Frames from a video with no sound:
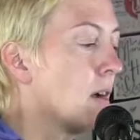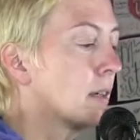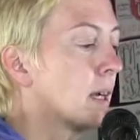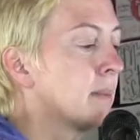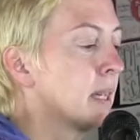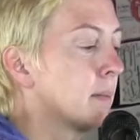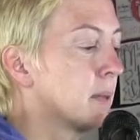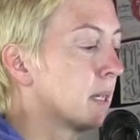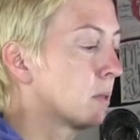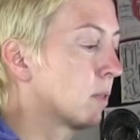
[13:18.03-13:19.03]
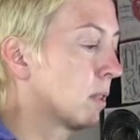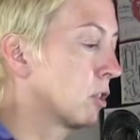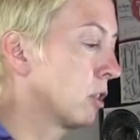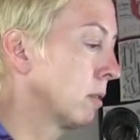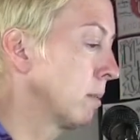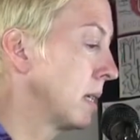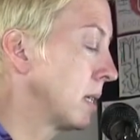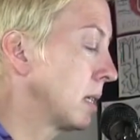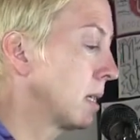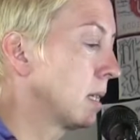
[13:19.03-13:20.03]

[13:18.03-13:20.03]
all coming up because what they're showing me is